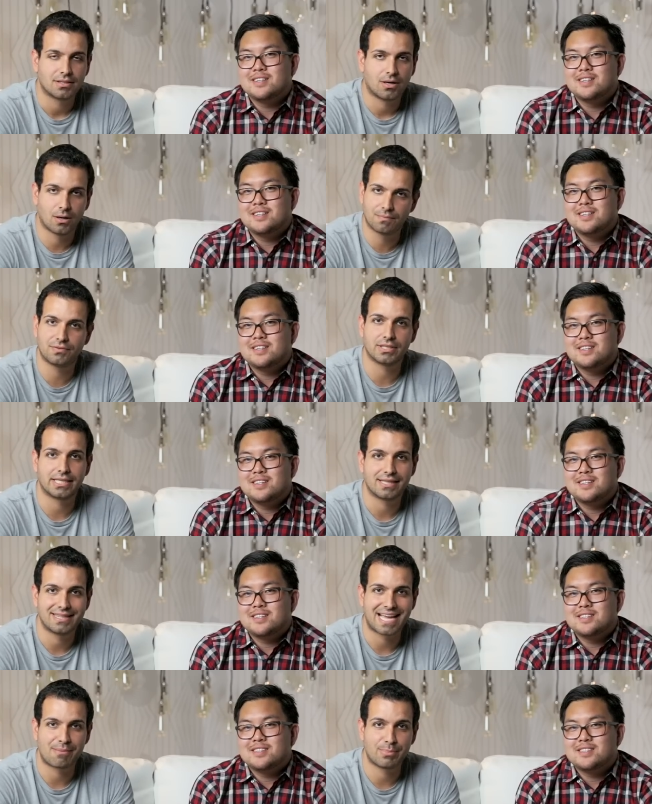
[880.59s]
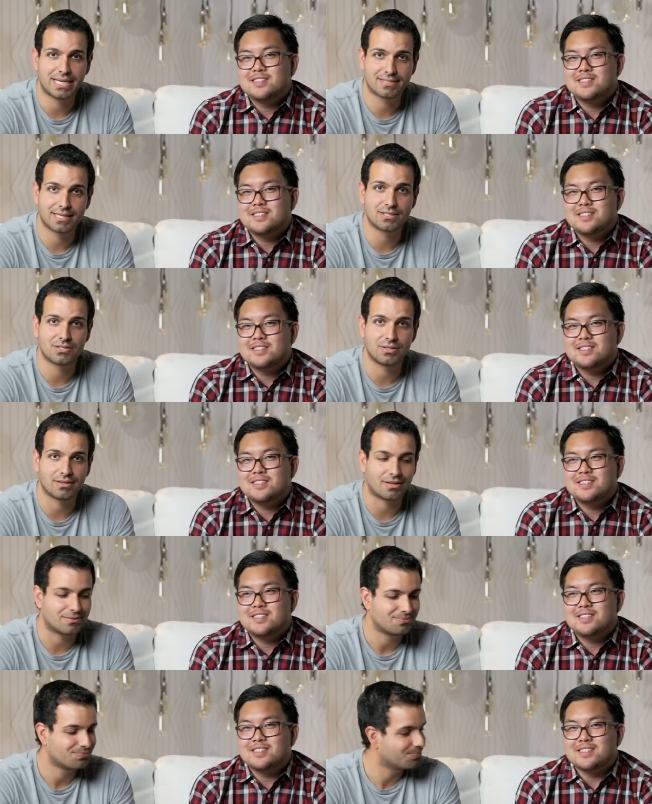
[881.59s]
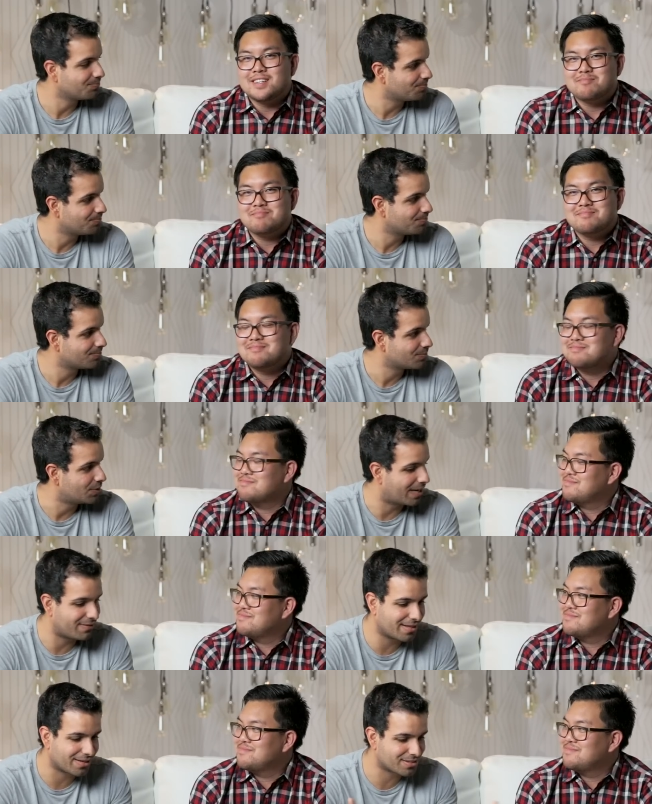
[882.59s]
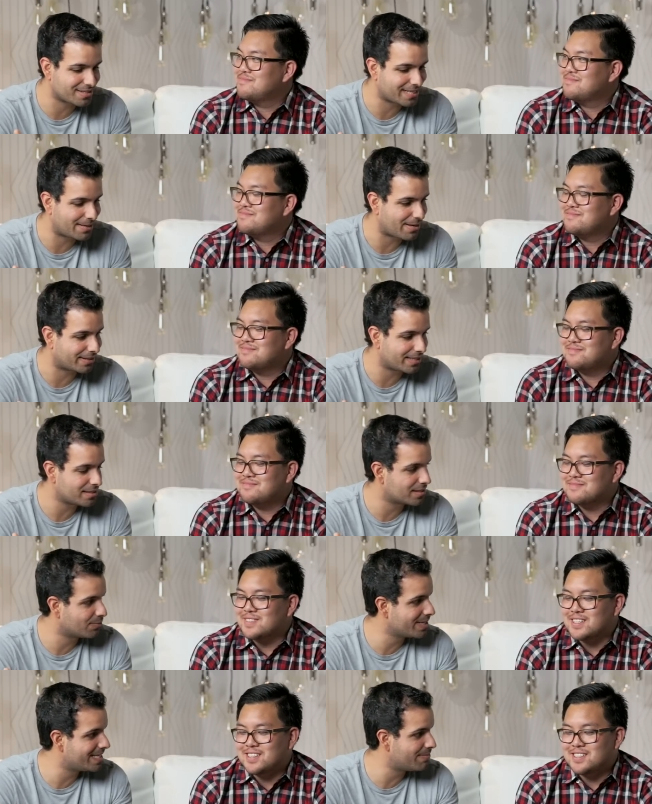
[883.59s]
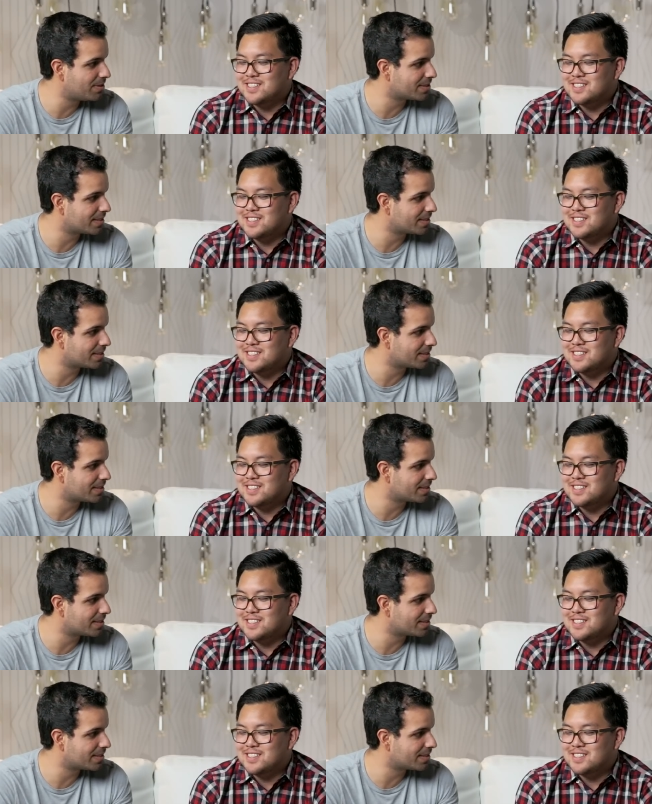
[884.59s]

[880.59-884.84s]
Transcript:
Speaker 1: hopefully that makes sense to y'all. Yep. Do you have anything else to say about this, to redeem